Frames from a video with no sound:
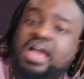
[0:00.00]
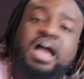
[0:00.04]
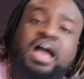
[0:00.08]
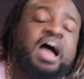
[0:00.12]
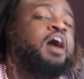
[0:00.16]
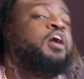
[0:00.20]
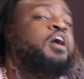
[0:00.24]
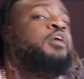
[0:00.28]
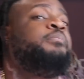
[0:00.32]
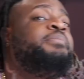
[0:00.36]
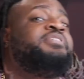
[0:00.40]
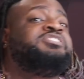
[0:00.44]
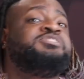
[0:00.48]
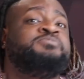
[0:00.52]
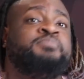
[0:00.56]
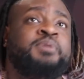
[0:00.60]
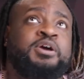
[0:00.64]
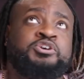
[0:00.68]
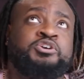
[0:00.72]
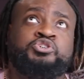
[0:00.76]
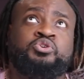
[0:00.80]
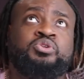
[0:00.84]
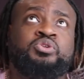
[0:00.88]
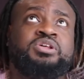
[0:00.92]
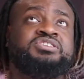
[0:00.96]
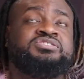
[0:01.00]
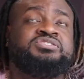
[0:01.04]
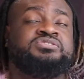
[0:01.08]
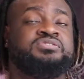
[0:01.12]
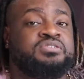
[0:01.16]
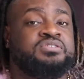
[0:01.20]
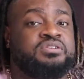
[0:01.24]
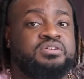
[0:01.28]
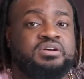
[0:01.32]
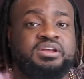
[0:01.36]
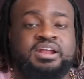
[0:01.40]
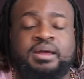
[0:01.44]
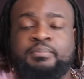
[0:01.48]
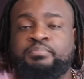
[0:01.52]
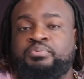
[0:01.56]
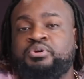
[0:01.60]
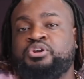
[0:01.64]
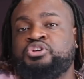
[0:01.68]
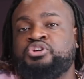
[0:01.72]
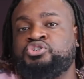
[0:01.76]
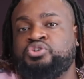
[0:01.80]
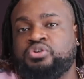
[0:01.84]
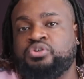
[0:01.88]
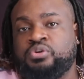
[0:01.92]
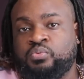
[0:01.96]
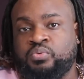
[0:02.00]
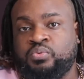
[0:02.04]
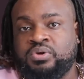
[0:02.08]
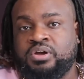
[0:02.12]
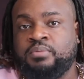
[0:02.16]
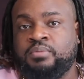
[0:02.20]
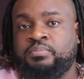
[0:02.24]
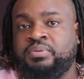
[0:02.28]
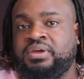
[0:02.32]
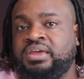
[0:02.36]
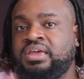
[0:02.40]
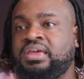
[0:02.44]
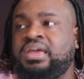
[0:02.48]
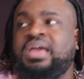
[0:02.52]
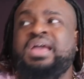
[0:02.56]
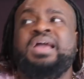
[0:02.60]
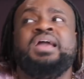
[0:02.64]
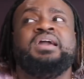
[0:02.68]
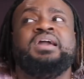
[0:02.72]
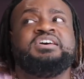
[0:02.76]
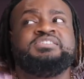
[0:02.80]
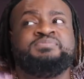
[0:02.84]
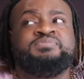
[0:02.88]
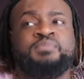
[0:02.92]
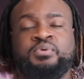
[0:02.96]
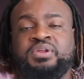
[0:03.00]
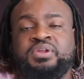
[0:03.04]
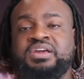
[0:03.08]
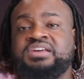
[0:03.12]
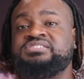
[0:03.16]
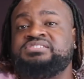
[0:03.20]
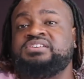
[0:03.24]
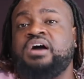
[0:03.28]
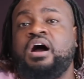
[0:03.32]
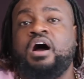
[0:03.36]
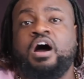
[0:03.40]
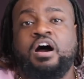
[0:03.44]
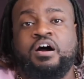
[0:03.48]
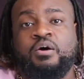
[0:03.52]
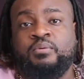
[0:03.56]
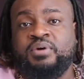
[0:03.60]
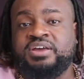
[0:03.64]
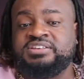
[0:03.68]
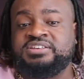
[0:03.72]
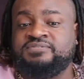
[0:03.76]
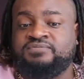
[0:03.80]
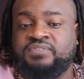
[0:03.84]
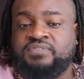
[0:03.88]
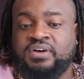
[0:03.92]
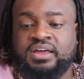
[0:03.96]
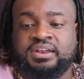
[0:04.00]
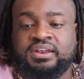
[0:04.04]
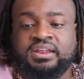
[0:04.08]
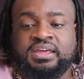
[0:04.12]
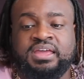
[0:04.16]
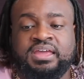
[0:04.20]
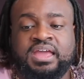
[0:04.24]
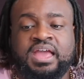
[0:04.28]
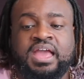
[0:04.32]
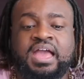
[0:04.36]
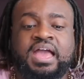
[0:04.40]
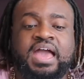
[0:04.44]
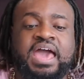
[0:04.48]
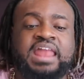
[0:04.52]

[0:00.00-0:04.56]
I hope her special is good. I'm pretty sure it will be because Monique is always funny.